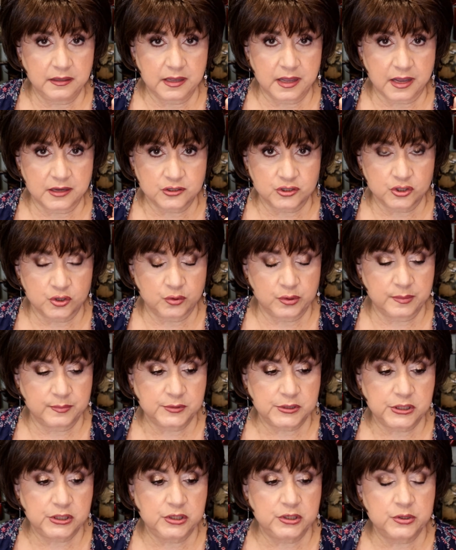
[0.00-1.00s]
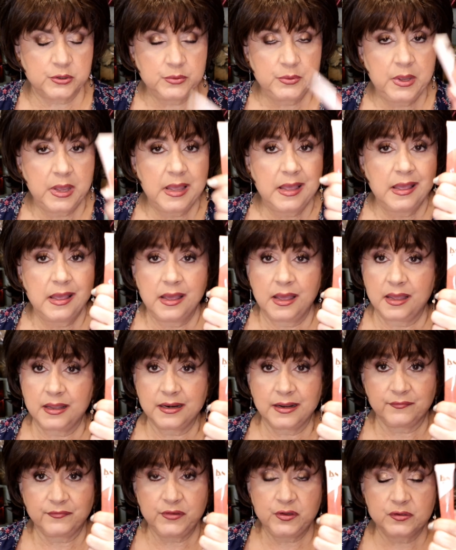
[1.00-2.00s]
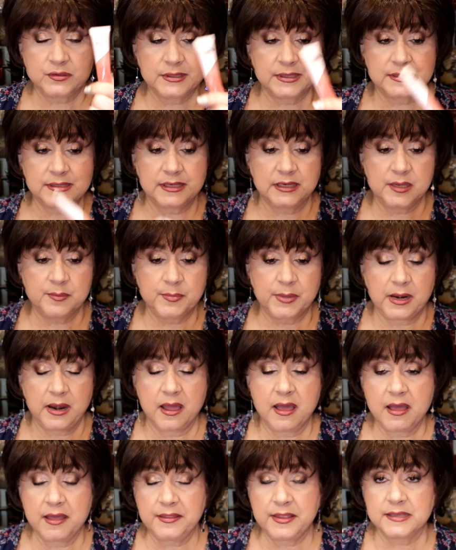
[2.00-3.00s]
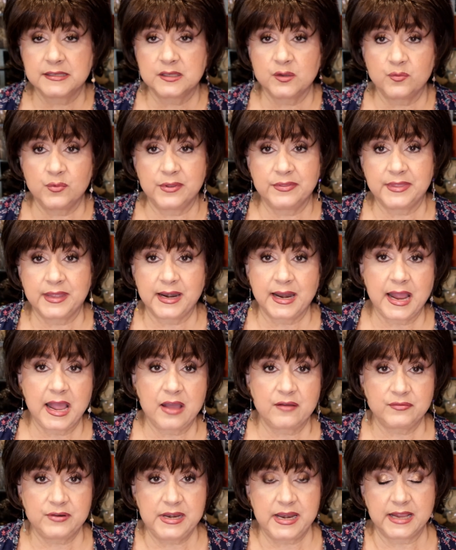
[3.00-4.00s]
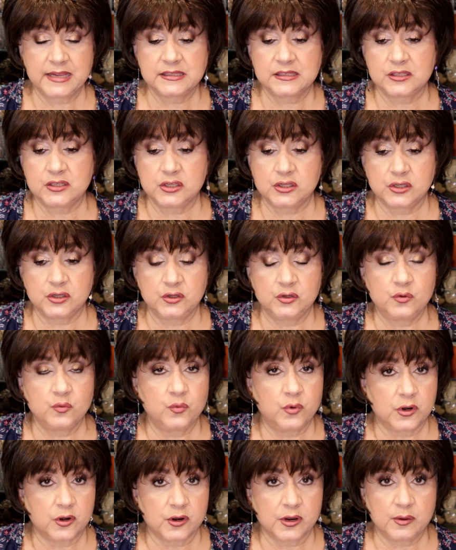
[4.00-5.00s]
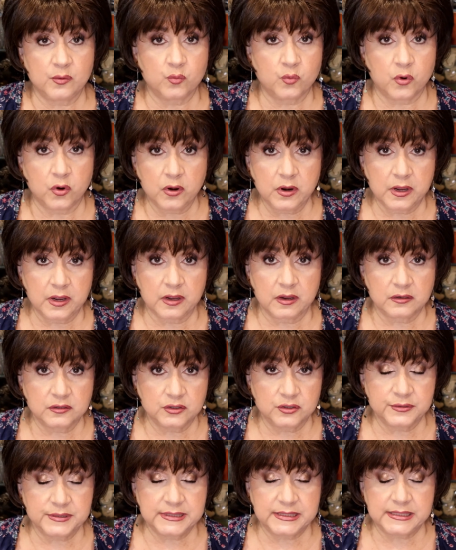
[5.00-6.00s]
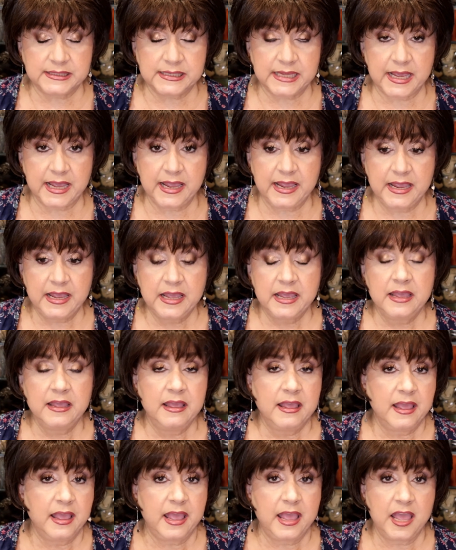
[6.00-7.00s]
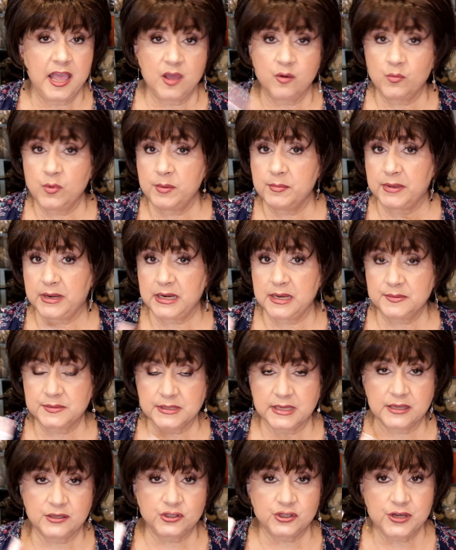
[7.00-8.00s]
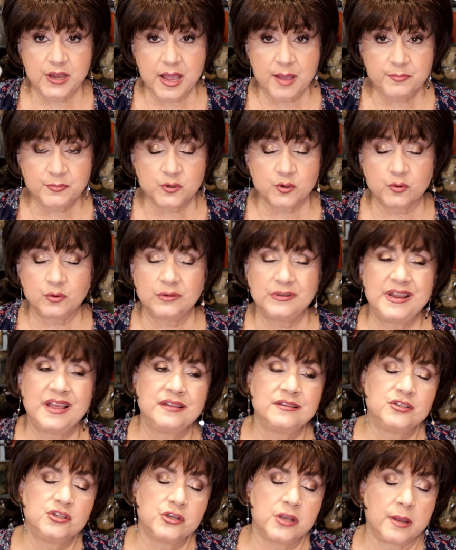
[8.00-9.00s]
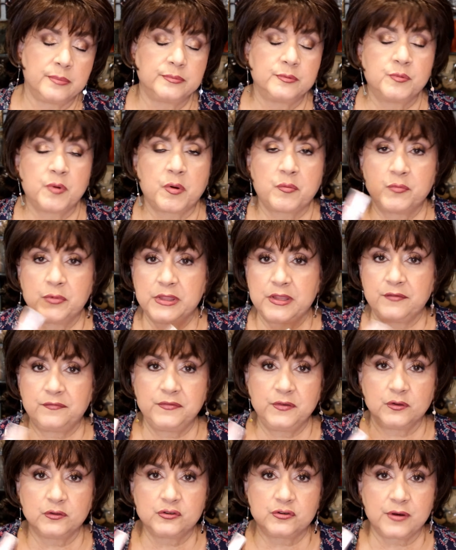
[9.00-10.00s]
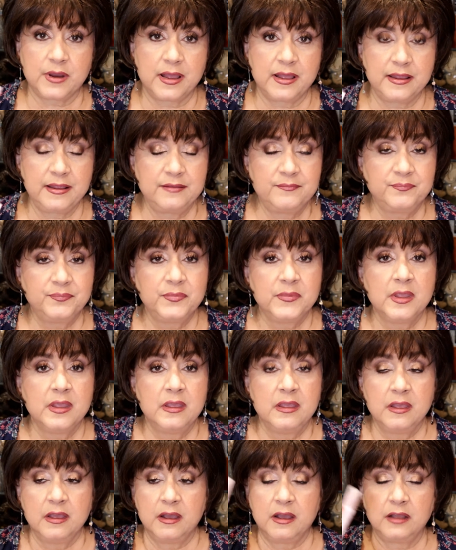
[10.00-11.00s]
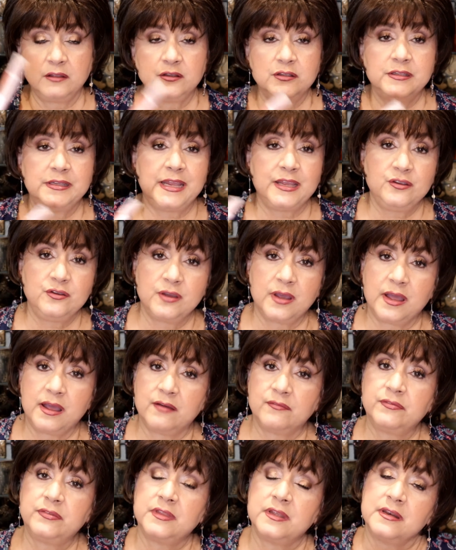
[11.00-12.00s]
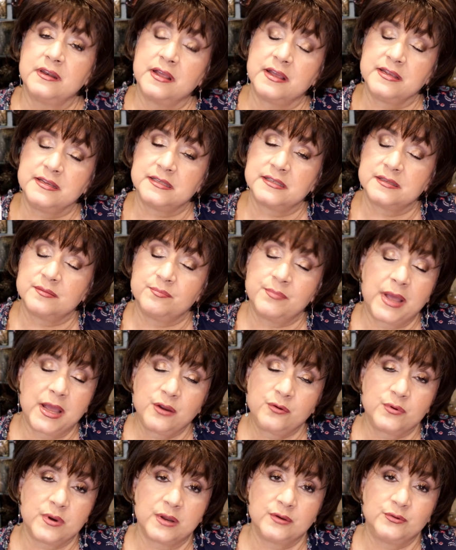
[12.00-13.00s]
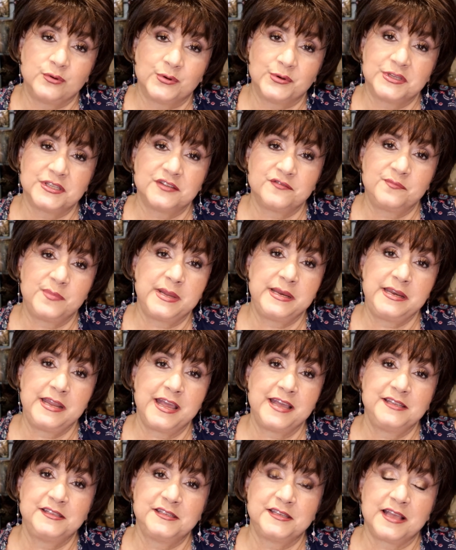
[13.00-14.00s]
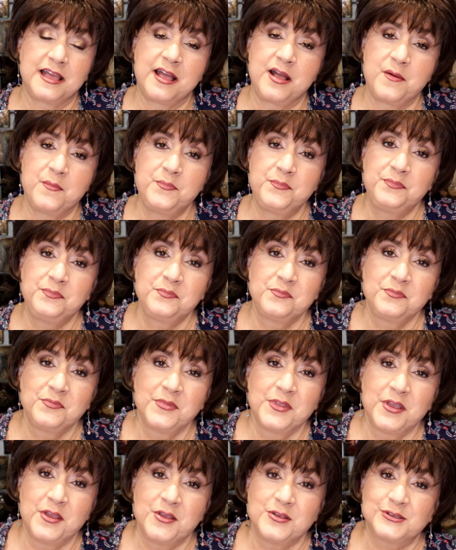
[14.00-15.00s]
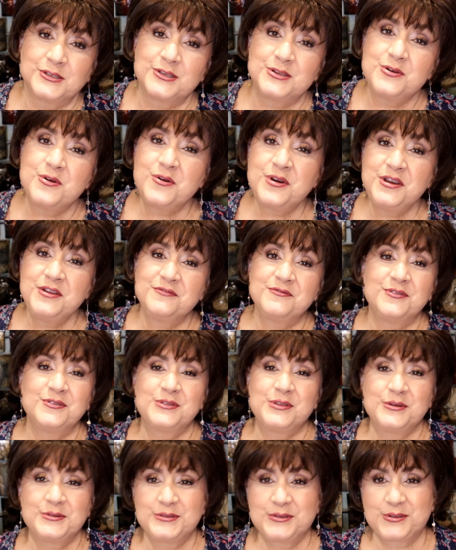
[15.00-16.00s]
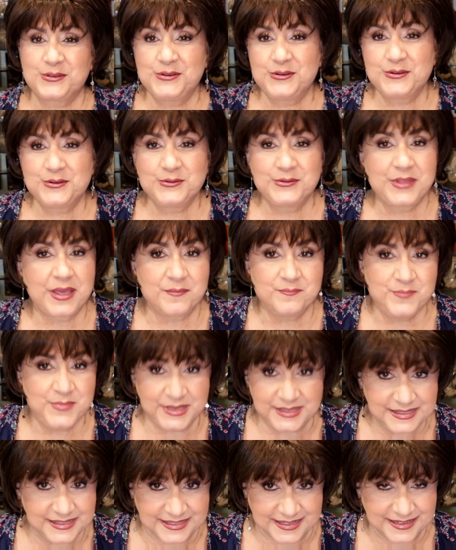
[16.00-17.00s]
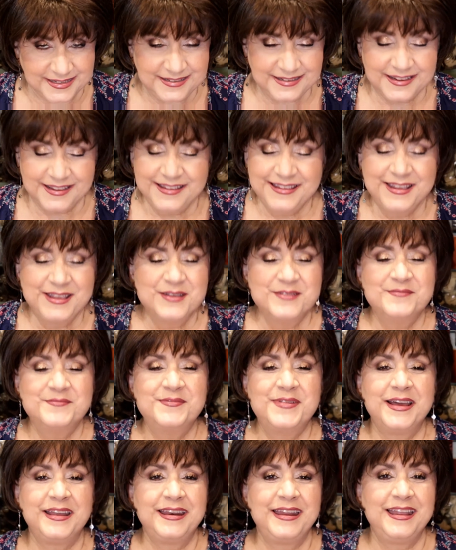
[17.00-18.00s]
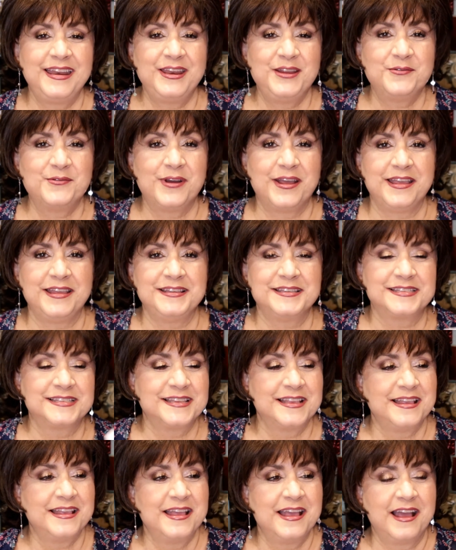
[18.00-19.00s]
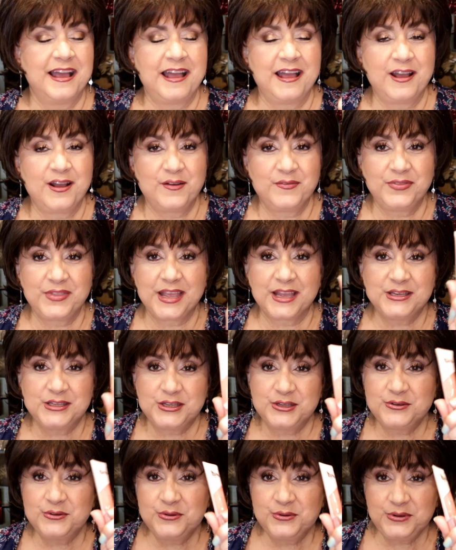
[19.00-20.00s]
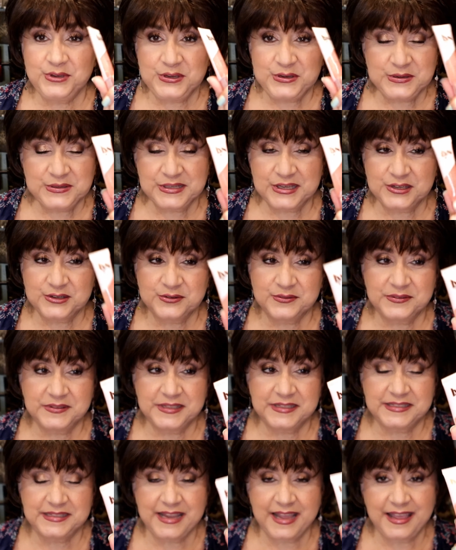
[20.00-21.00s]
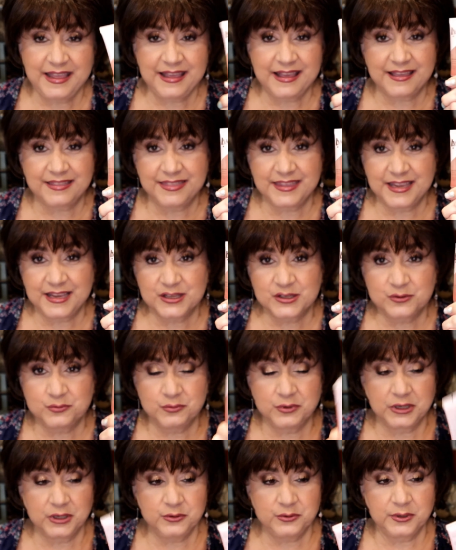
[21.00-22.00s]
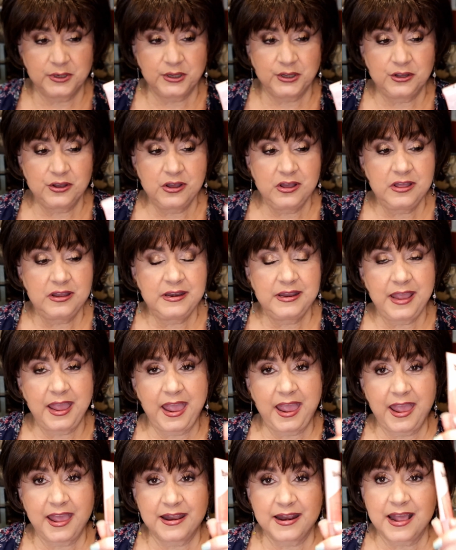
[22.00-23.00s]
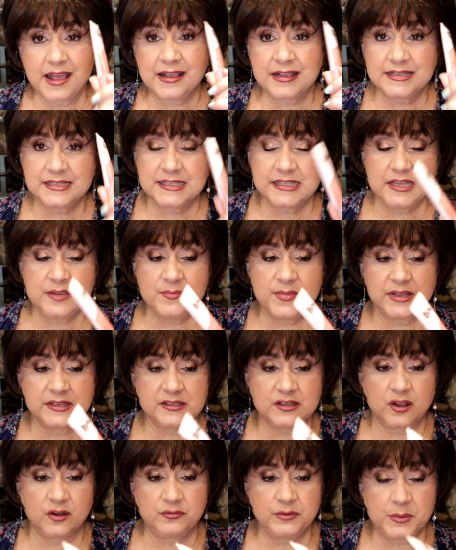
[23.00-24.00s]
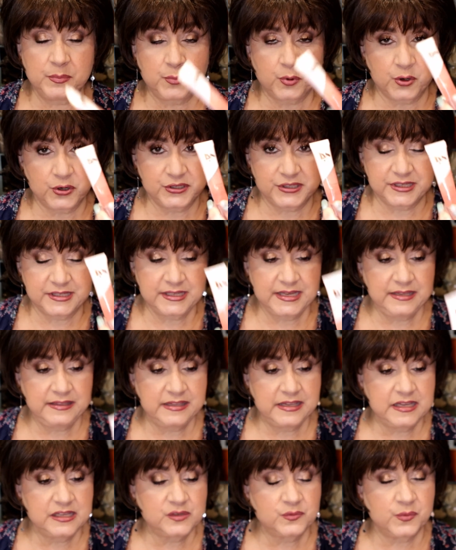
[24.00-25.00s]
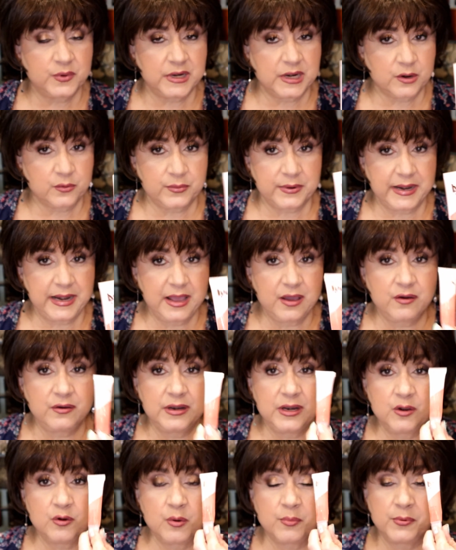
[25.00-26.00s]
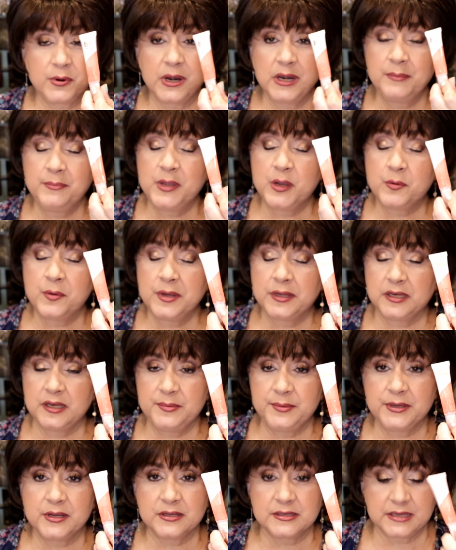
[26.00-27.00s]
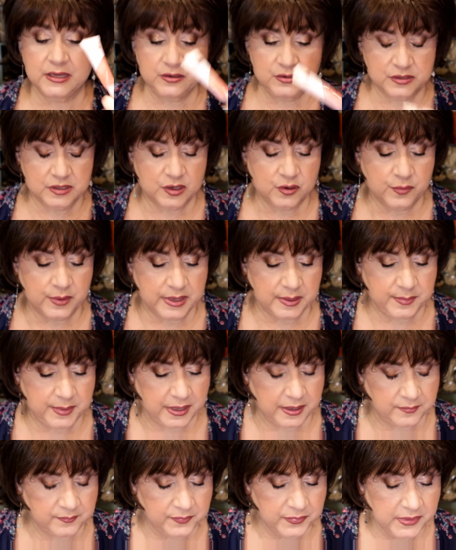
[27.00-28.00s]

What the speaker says: I showed them to you. And I've used this lip a lot. It's the one that I have next to where I work during the day. And when my lips get chapped, or not chapped, when they feel dry. Today you have the nice background noise of my dad's snoring, for those of you that missed it. But anyways, I do use it during the day. I think it's really, really good. And I can see myself repurchasing this when I run out. It will probably be quickly because I use it quite a bit.